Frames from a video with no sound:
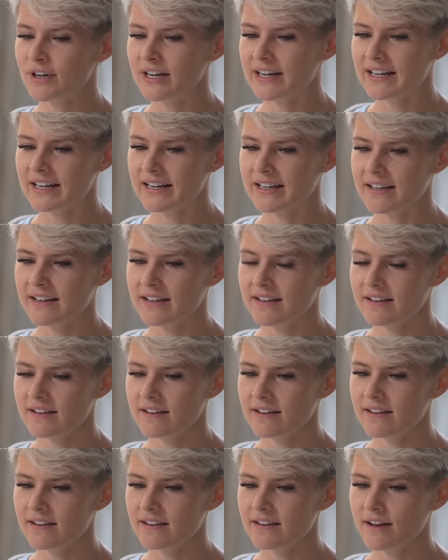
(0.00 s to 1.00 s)
really
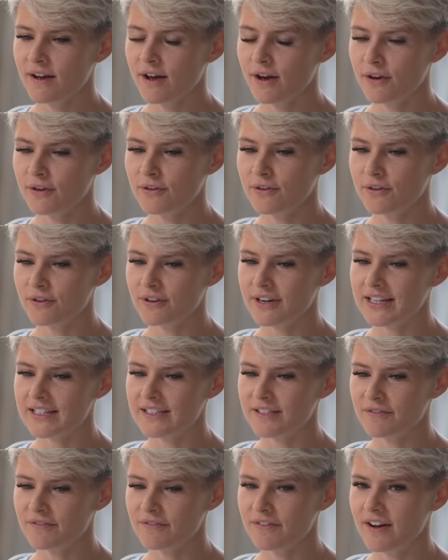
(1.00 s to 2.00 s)
hungry
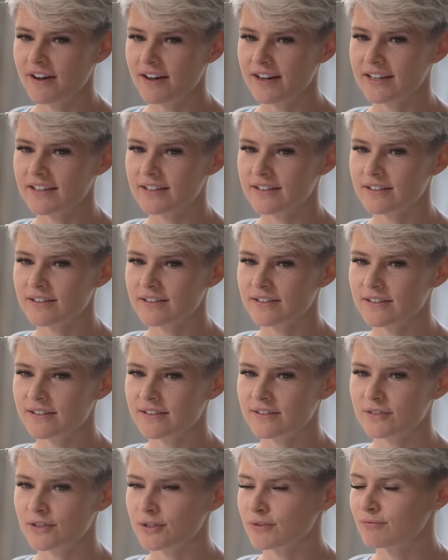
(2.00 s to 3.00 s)
to find
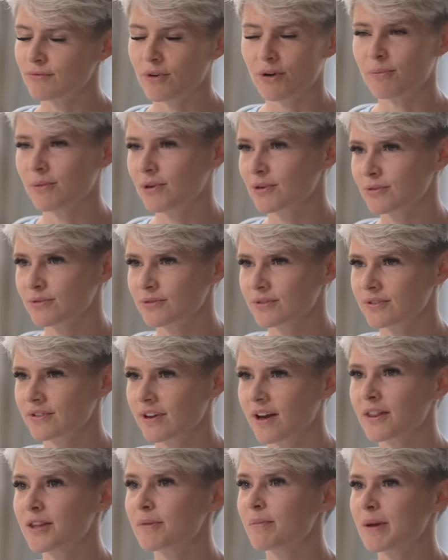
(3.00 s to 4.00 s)
just role models,
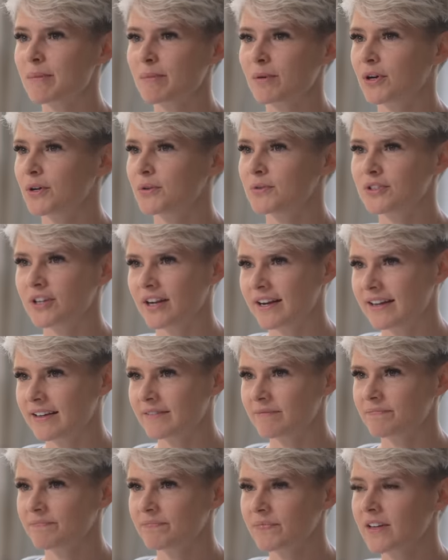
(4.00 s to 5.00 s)
other people who'd done it.